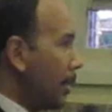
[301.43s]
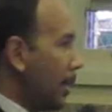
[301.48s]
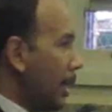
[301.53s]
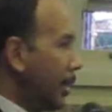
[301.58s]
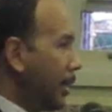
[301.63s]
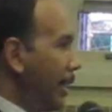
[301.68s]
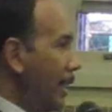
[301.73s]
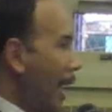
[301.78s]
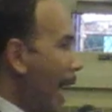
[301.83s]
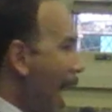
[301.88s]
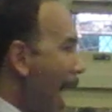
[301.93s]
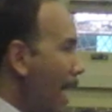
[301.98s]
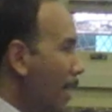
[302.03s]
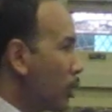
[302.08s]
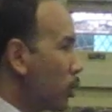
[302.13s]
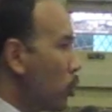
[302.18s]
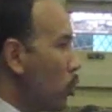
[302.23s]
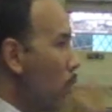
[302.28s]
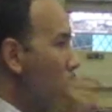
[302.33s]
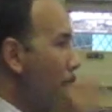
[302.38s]
that the
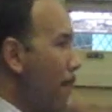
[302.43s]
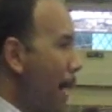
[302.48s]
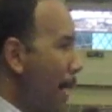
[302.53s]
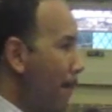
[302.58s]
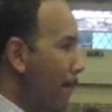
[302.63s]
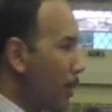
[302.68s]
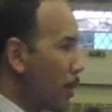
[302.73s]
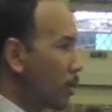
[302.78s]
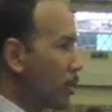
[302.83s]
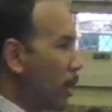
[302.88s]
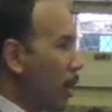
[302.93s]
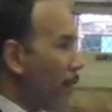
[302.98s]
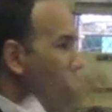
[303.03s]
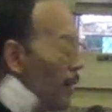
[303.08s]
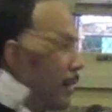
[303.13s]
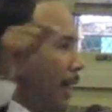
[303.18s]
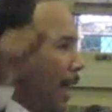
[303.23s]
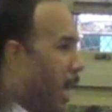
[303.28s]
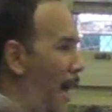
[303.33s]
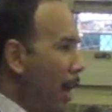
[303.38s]
actual members of
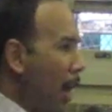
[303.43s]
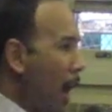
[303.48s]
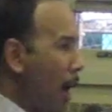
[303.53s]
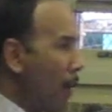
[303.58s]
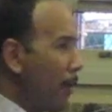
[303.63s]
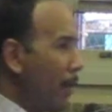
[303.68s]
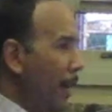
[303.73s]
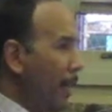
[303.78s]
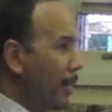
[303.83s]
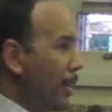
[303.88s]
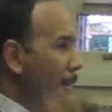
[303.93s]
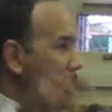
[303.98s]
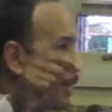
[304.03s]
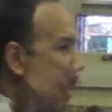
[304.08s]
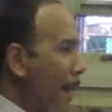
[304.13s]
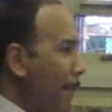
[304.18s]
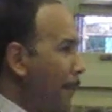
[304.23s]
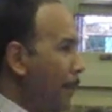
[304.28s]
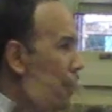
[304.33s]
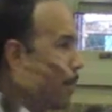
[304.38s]
the LRA, the
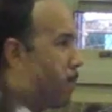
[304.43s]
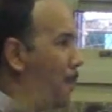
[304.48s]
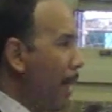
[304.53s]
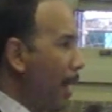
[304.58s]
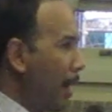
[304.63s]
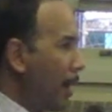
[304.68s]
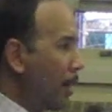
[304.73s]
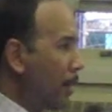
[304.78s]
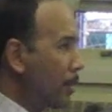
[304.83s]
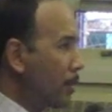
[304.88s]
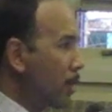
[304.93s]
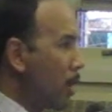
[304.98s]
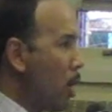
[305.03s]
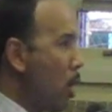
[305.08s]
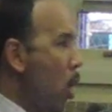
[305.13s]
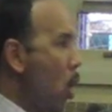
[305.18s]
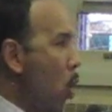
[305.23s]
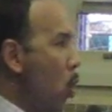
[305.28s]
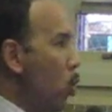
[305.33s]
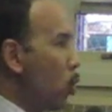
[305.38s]
deputy mayors,
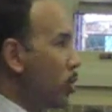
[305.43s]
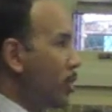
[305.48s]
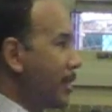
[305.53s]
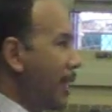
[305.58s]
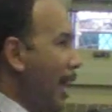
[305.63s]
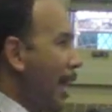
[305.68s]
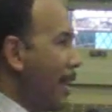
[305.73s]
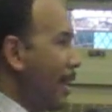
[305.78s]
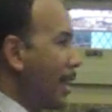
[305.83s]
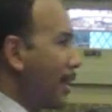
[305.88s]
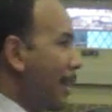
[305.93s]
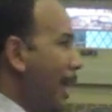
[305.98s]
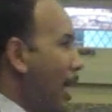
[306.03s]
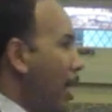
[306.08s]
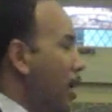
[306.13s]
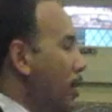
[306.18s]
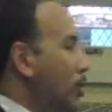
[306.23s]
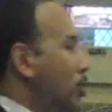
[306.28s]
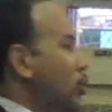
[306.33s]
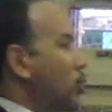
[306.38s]
who say that they
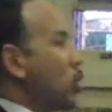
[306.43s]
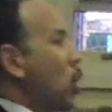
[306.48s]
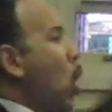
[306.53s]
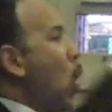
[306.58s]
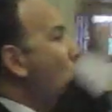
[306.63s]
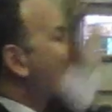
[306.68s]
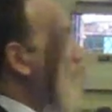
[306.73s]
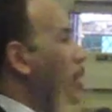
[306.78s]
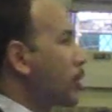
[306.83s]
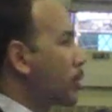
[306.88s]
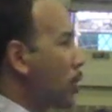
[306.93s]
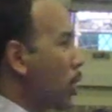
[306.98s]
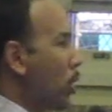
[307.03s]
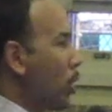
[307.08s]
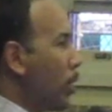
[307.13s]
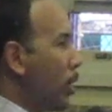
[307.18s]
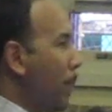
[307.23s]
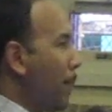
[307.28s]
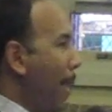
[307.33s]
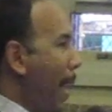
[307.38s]
are so
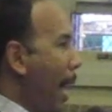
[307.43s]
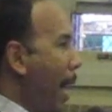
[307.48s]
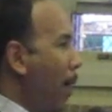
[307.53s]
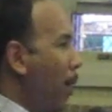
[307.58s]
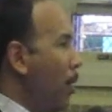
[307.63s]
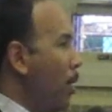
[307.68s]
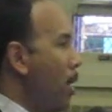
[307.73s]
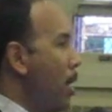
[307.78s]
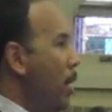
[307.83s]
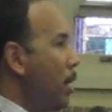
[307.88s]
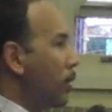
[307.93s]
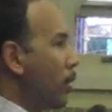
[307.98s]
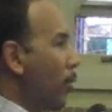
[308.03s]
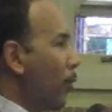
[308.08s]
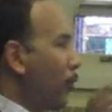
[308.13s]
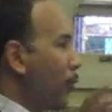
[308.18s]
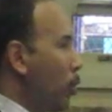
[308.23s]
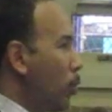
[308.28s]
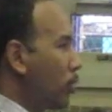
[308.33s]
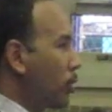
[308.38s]
concerned about the
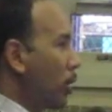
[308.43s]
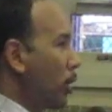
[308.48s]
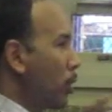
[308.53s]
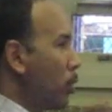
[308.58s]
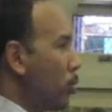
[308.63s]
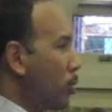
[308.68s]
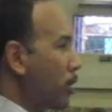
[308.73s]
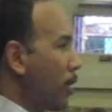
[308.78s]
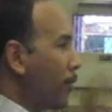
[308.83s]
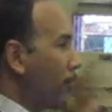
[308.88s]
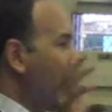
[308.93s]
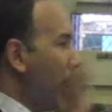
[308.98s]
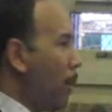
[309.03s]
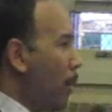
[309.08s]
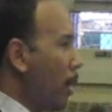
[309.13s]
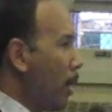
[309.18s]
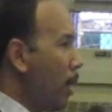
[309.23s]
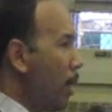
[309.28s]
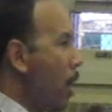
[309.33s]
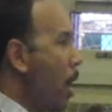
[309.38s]
future use of the
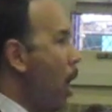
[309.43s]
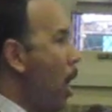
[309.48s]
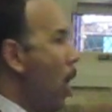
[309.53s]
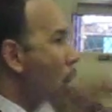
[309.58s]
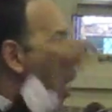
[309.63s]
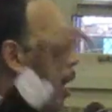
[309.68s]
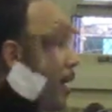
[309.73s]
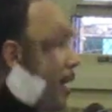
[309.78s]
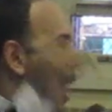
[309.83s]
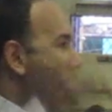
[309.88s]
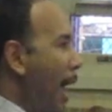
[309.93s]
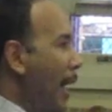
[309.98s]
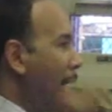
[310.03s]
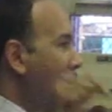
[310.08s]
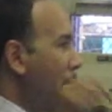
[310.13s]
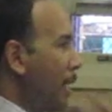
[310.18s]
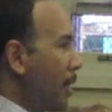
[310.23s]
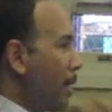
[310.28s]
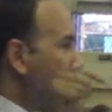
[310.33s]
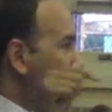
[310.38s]
Muller are not
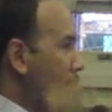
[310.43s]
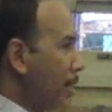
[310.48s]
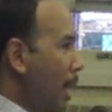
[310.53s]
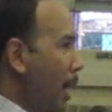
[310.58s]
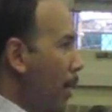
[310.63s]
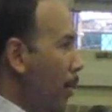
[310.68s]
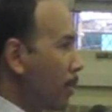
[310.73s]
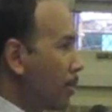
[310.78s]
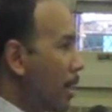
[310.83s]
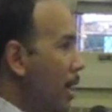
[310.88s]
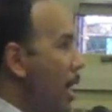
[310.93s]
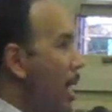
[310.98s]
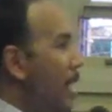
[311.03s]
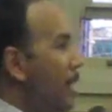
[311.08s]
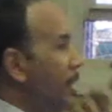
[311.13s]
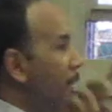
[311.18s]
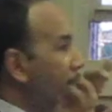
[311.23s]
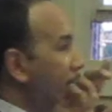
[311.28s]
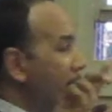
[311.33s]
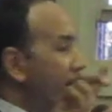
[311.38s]
here themselves.
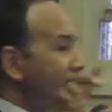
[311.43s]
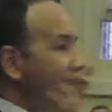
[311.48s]
This